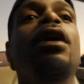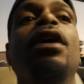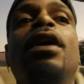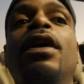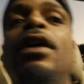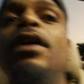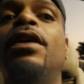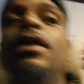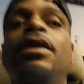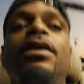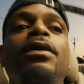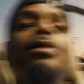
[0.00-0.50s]

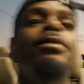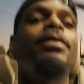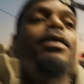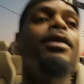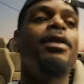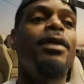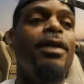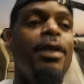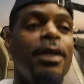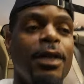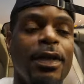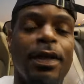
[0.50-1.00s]

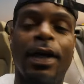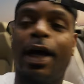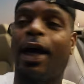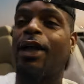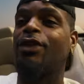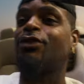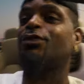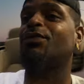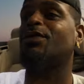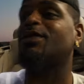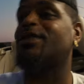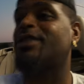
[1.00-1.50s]
I
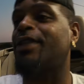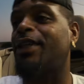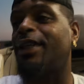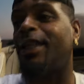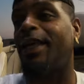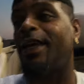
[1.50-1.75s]
just want to say,